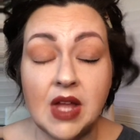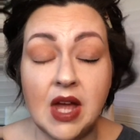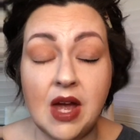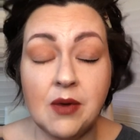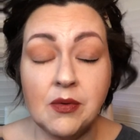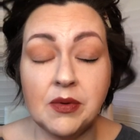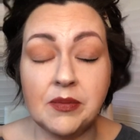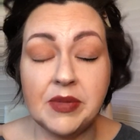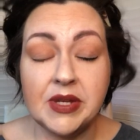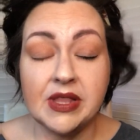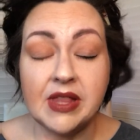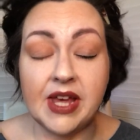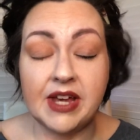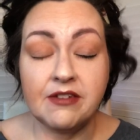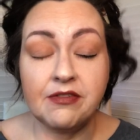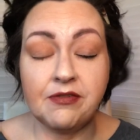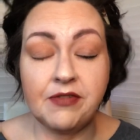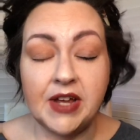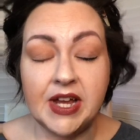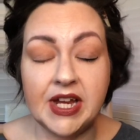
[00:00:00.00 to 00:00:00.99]
I would be
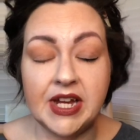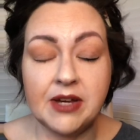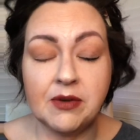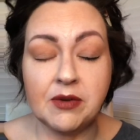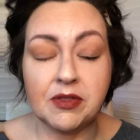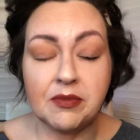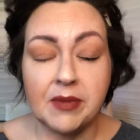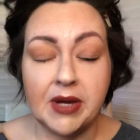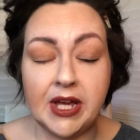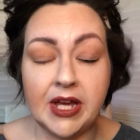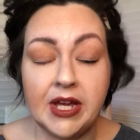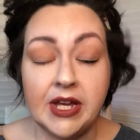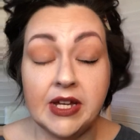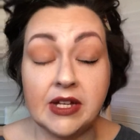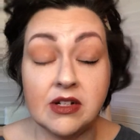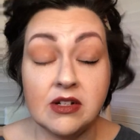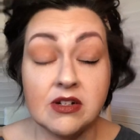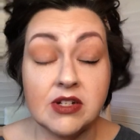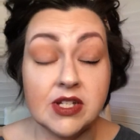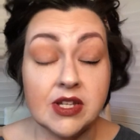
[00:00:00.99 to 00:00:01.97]
like fanning with my
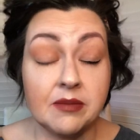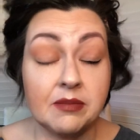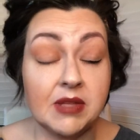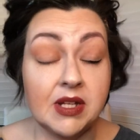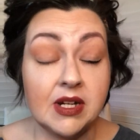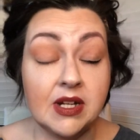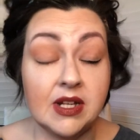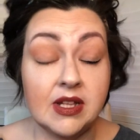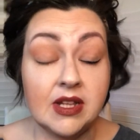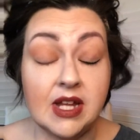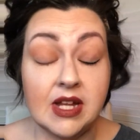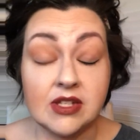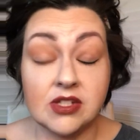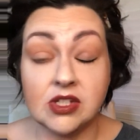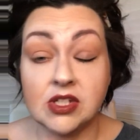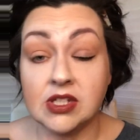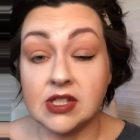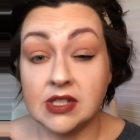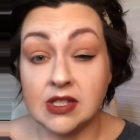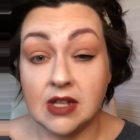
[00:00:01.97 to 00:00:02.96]
hand or something, and
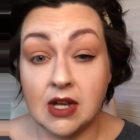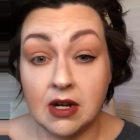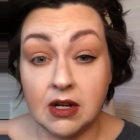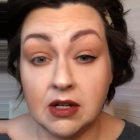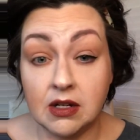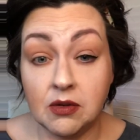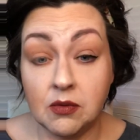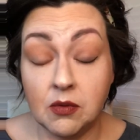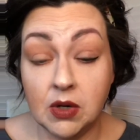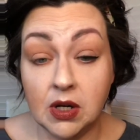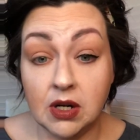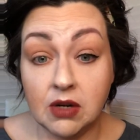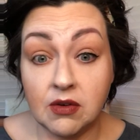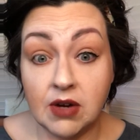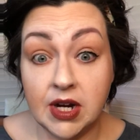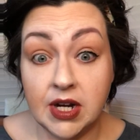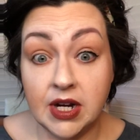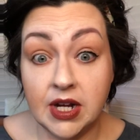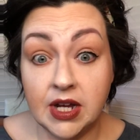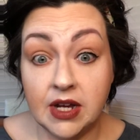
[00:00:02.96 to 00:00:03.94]
that's just not gonna work
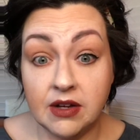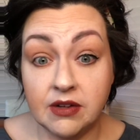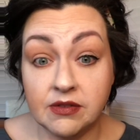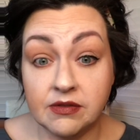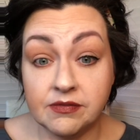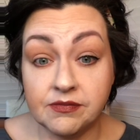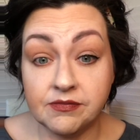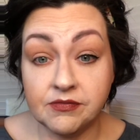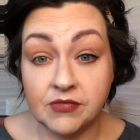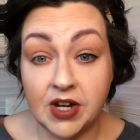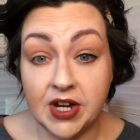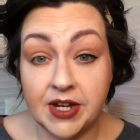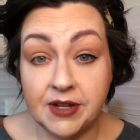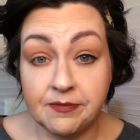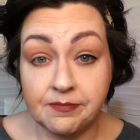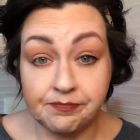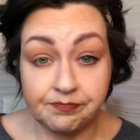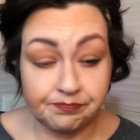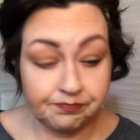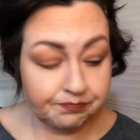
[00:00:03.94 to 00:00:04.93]
right now, right?
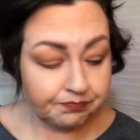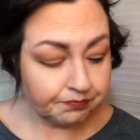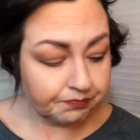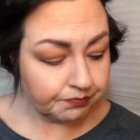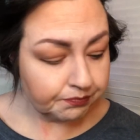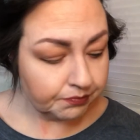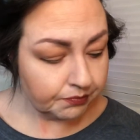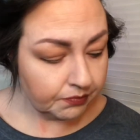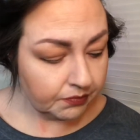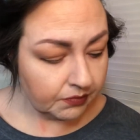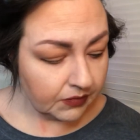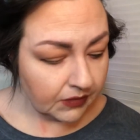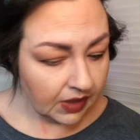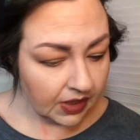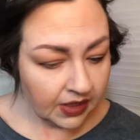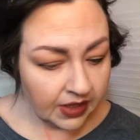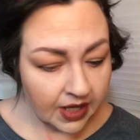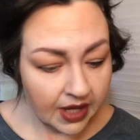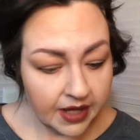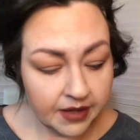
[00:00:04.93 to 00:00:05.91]

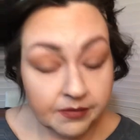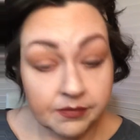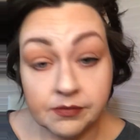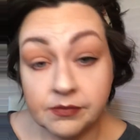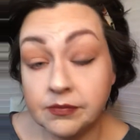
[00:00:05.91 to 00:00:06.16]
Okay.